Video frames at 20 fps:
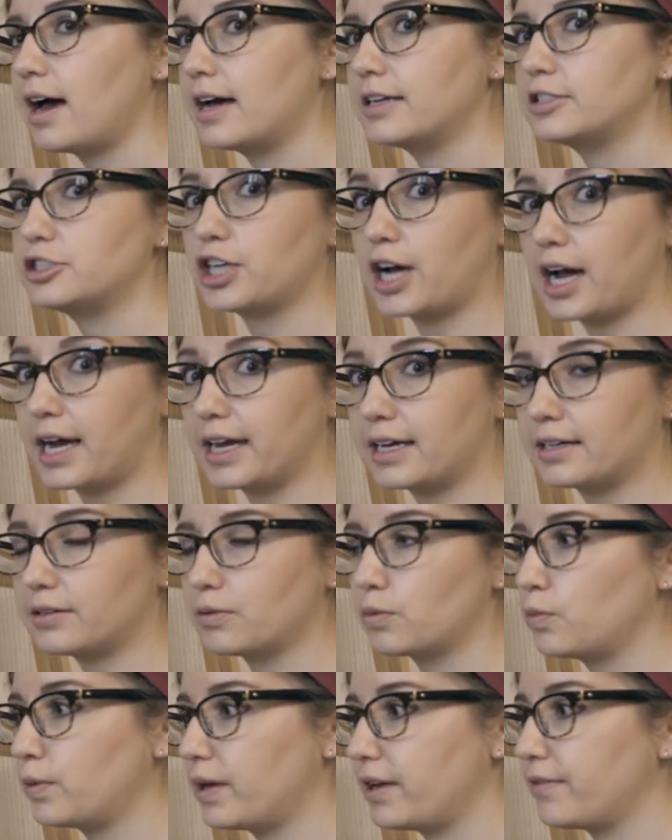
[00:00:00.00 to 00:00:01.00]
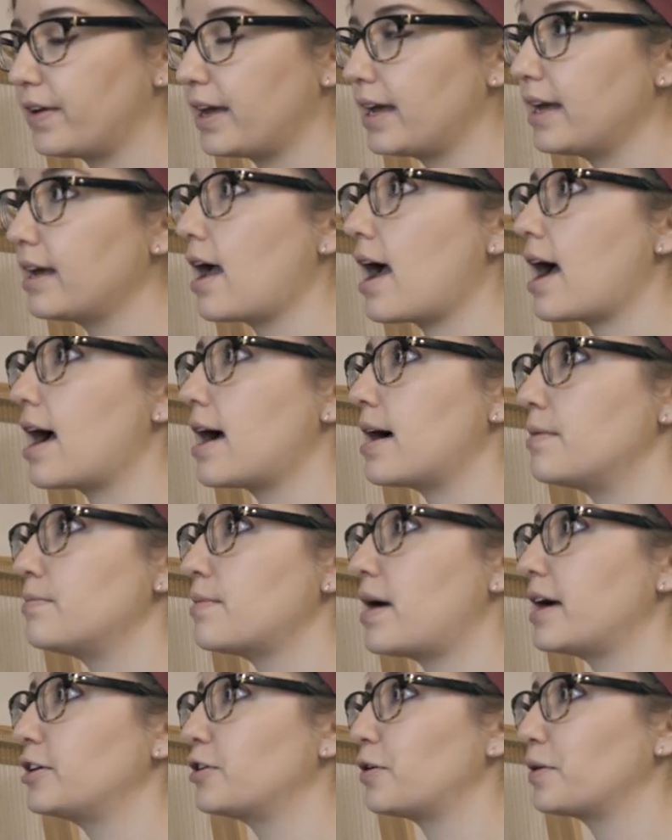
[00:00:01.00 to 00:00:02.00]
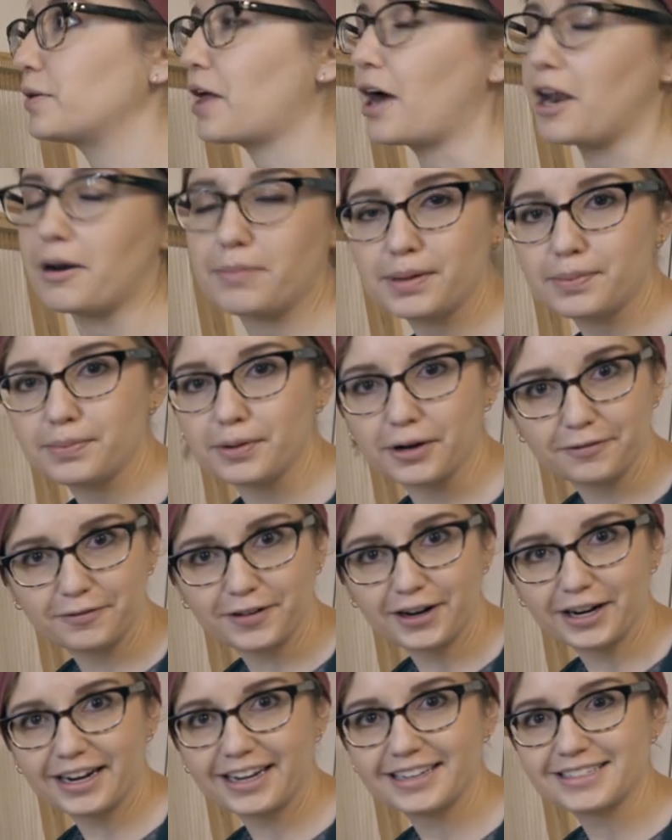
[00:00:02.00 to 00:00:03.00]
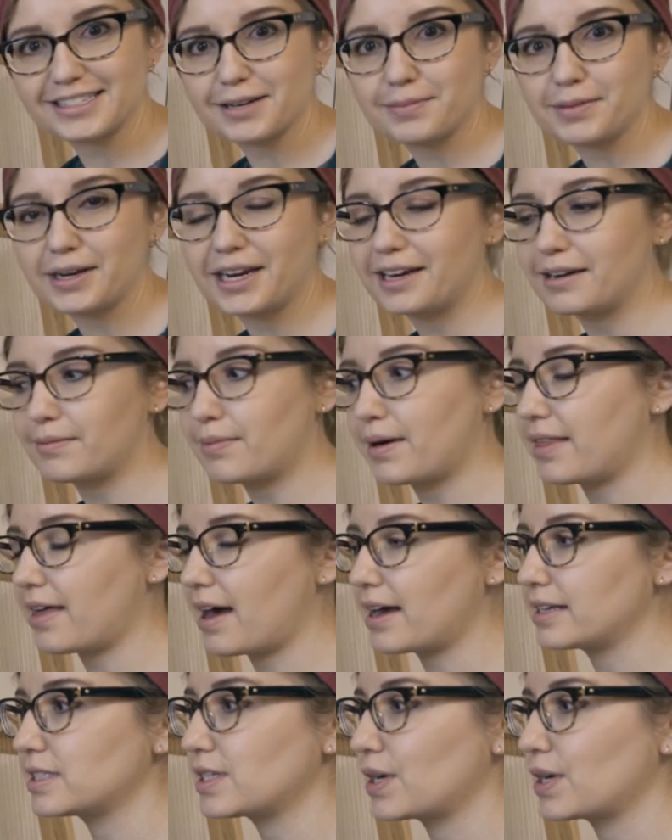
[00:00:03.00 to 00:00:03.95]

a giant weaving. Um, I know a lot of people are very intimidated by that.